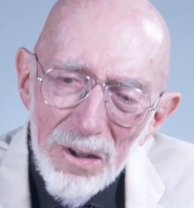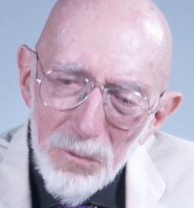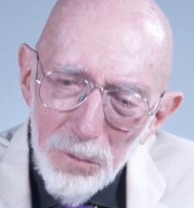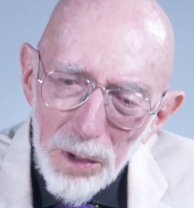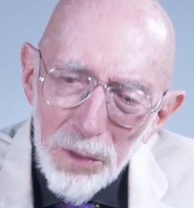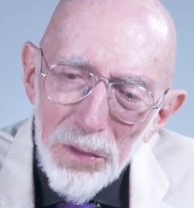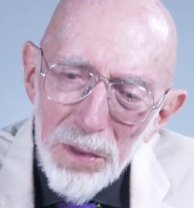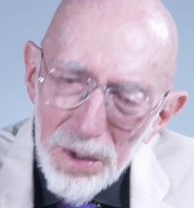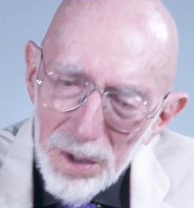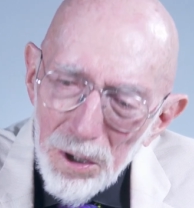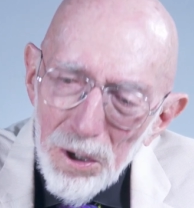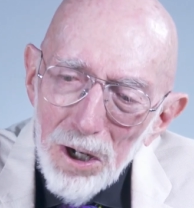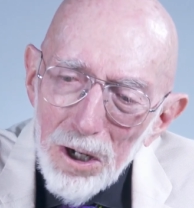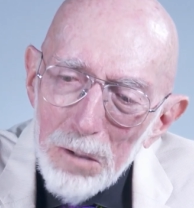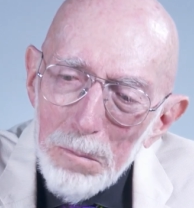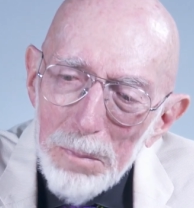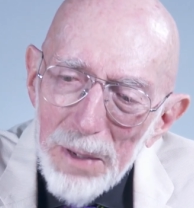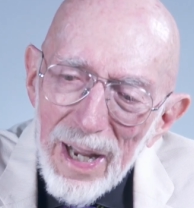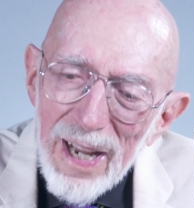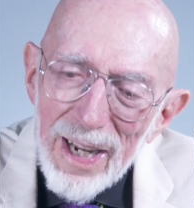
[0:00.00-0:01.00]
with
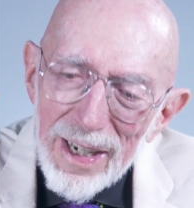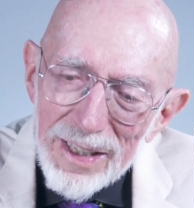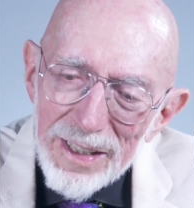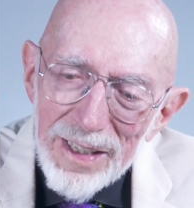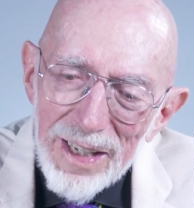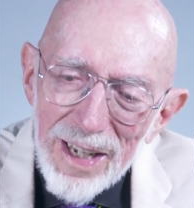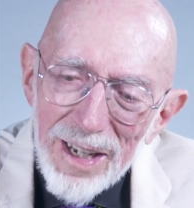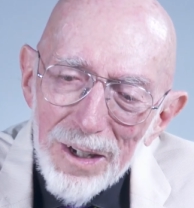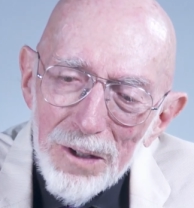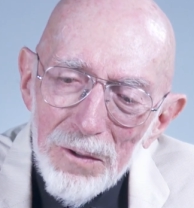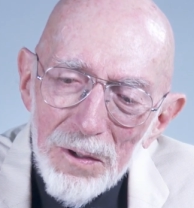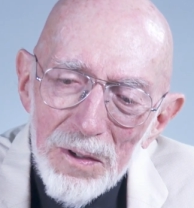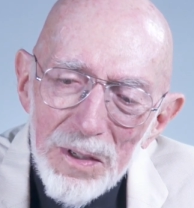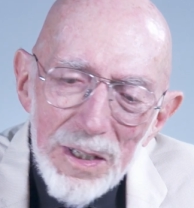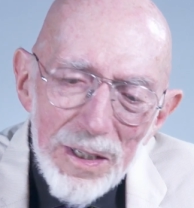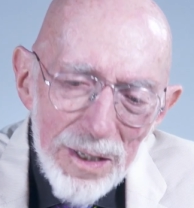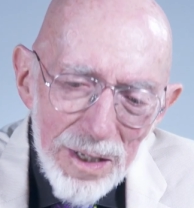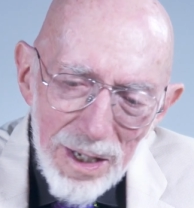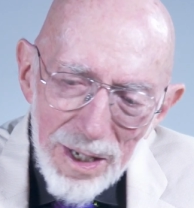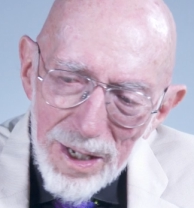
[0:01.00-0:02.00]
her back now,
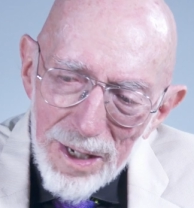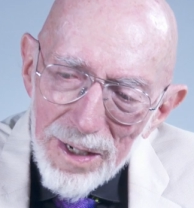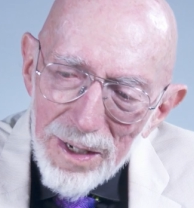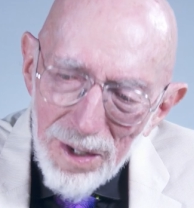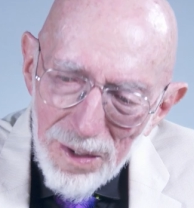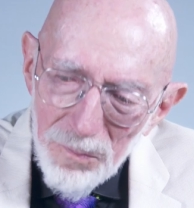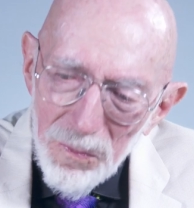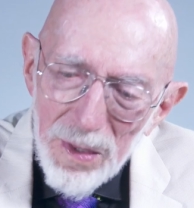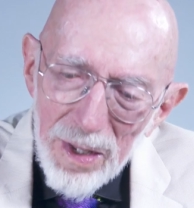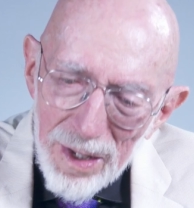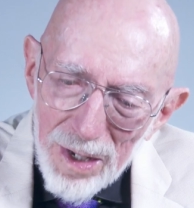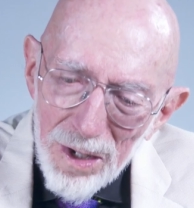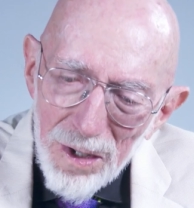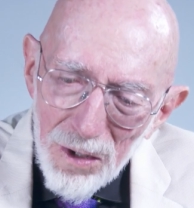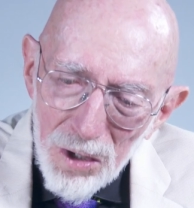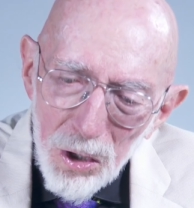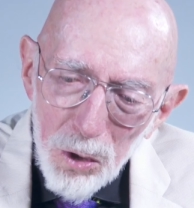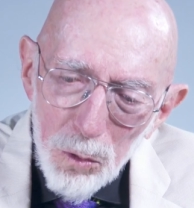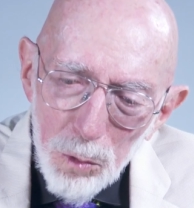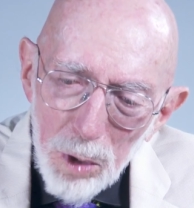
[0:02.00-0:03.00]
and
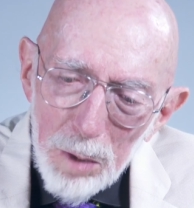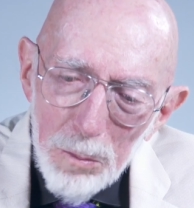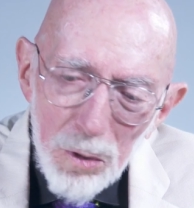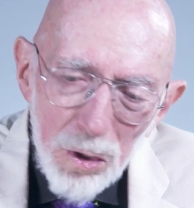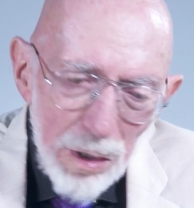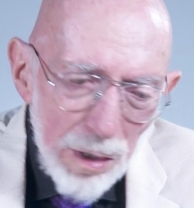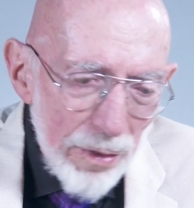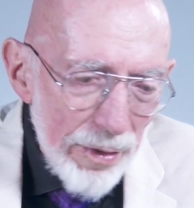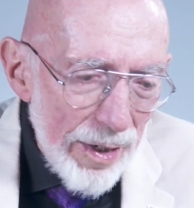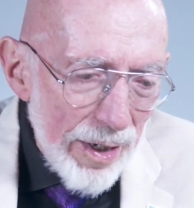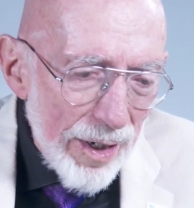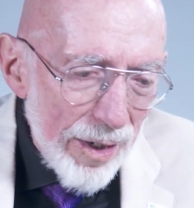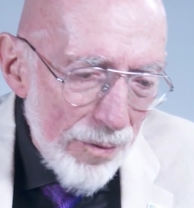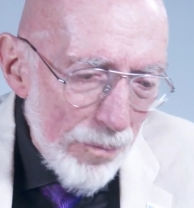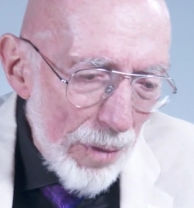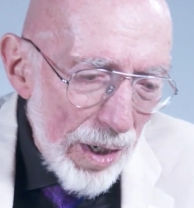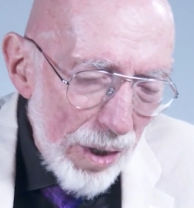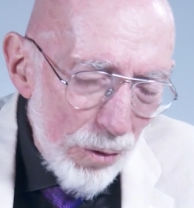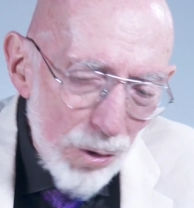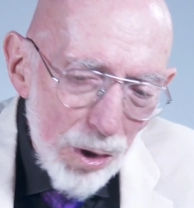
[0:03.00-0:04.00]
her wormhole there and
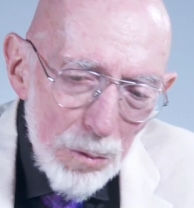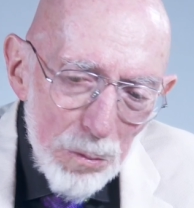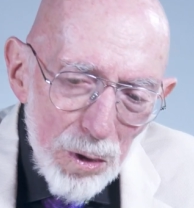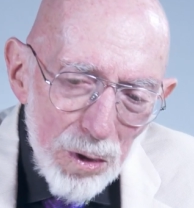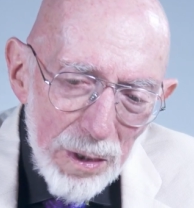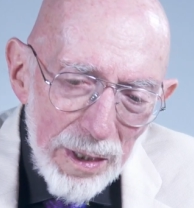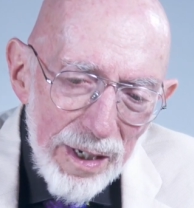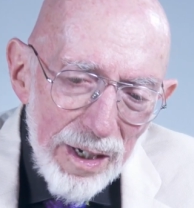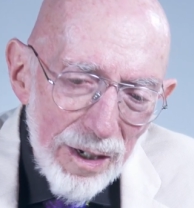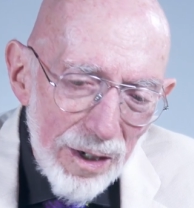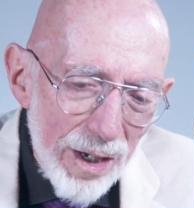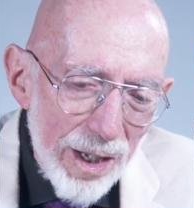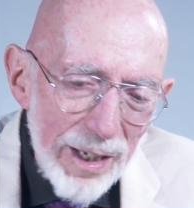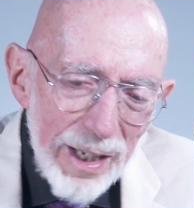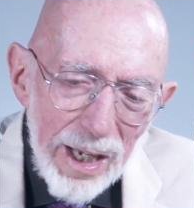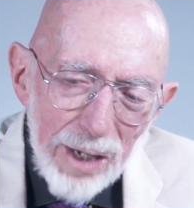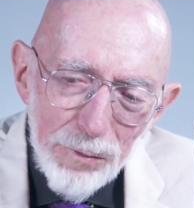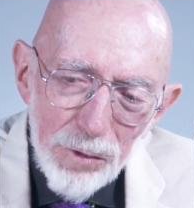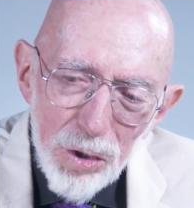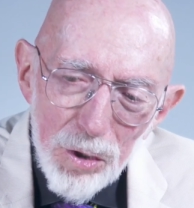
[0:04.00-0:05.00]
my wormhole here, all
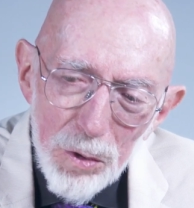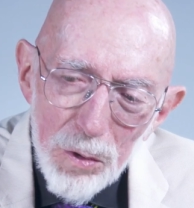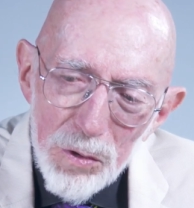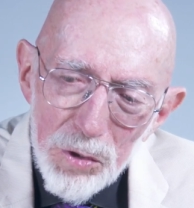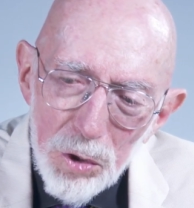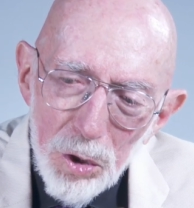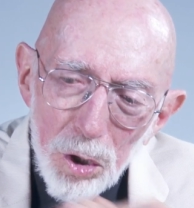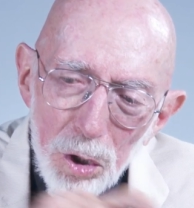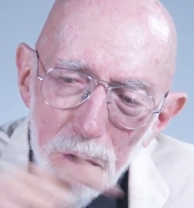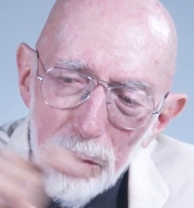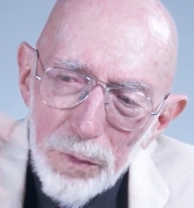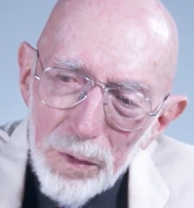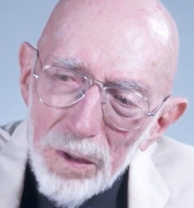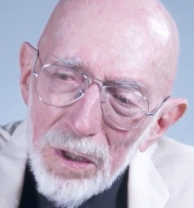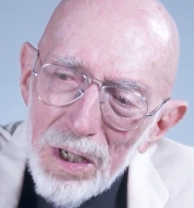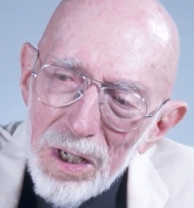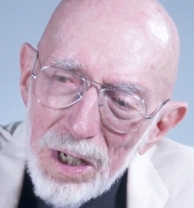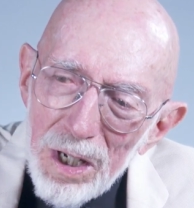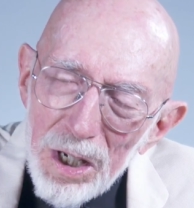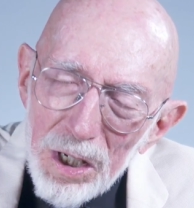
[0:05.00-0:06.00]
I have to do is go over,
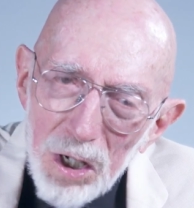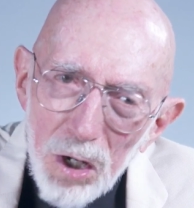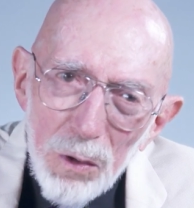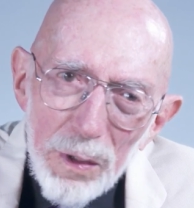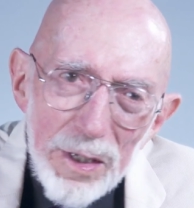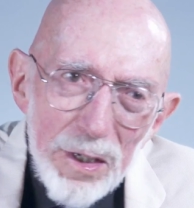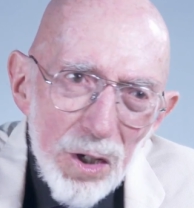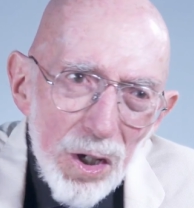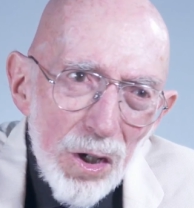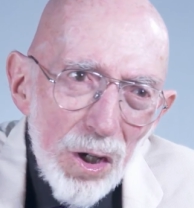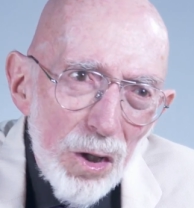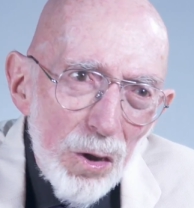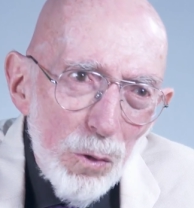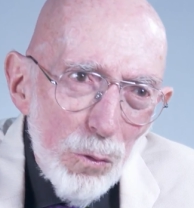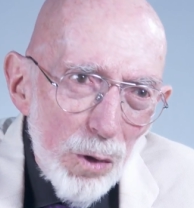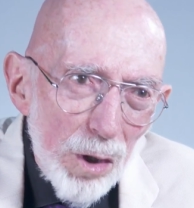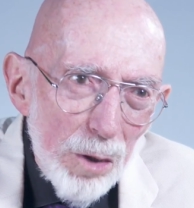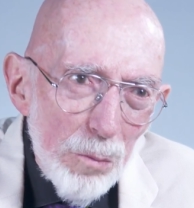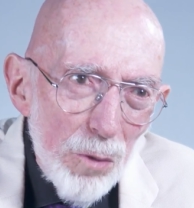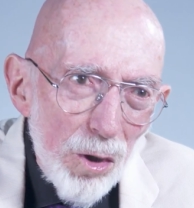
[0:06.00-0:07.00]
go into her
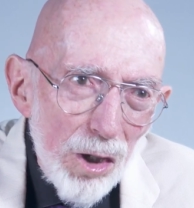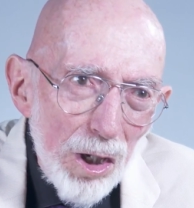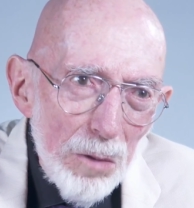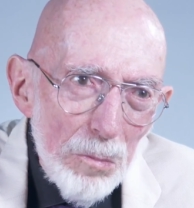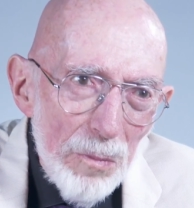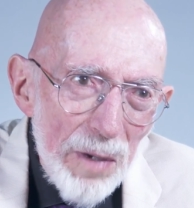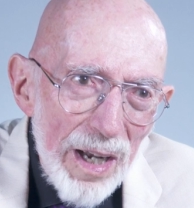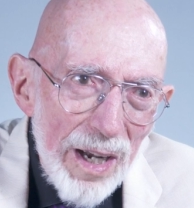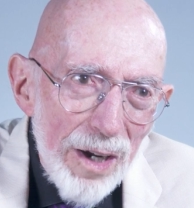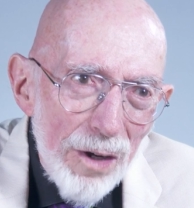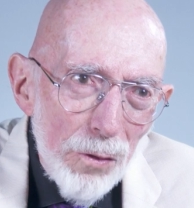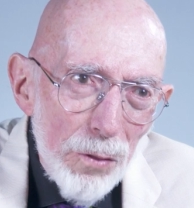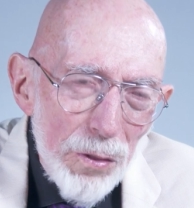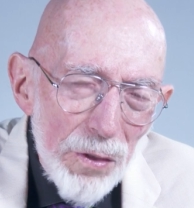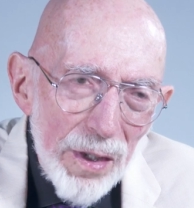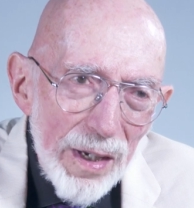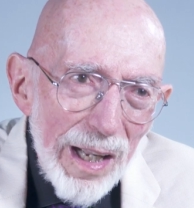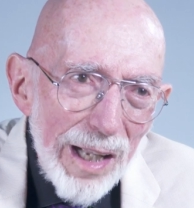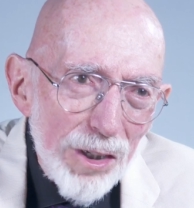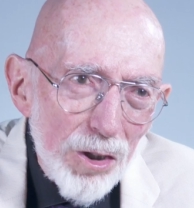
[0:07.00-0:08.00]
wormhole mouth,
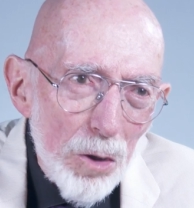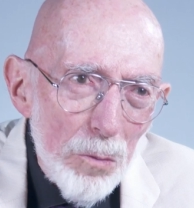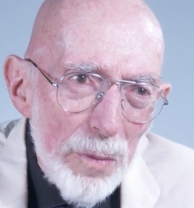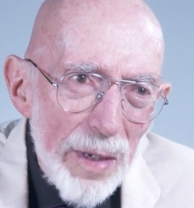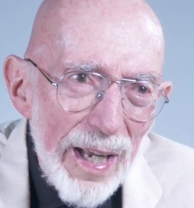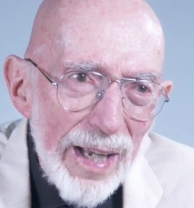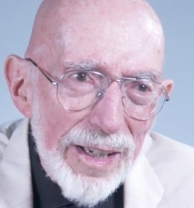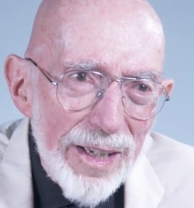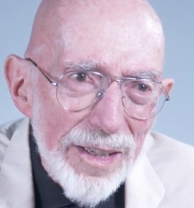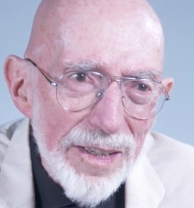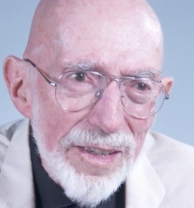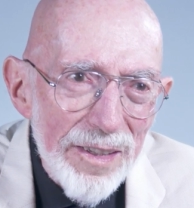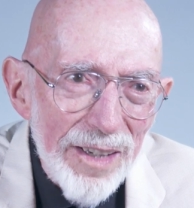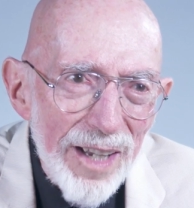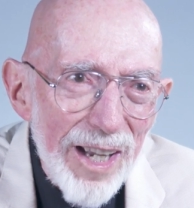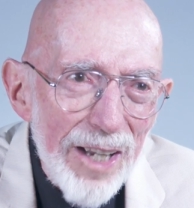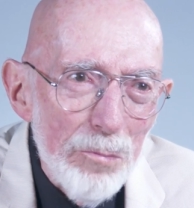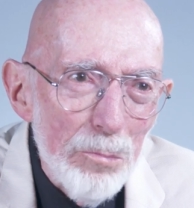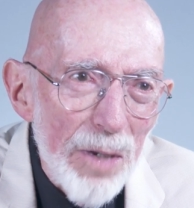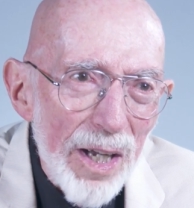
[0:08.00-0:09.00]
and I'll go back in
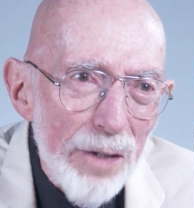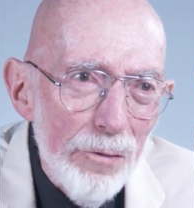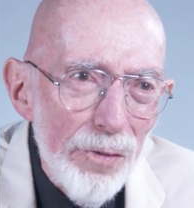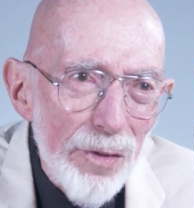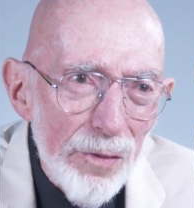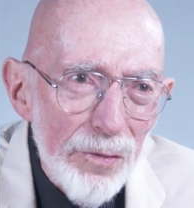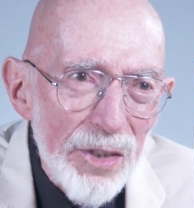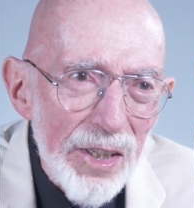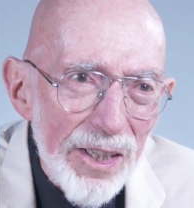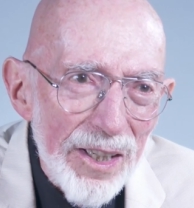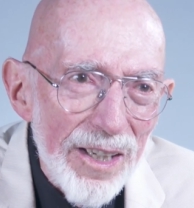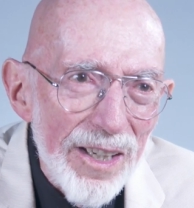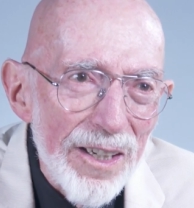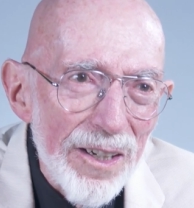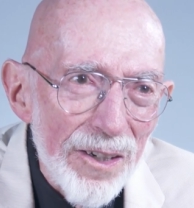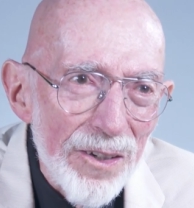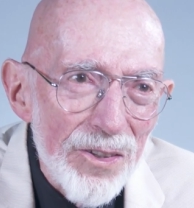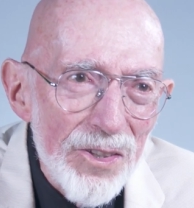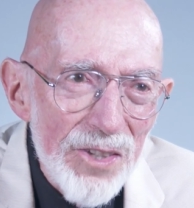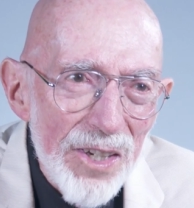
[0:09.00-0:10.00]
time by fifty
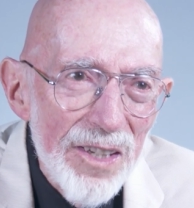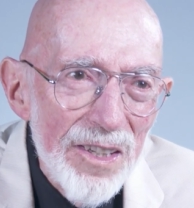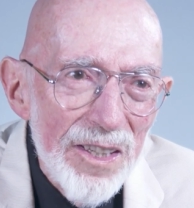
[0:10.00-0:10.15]
years.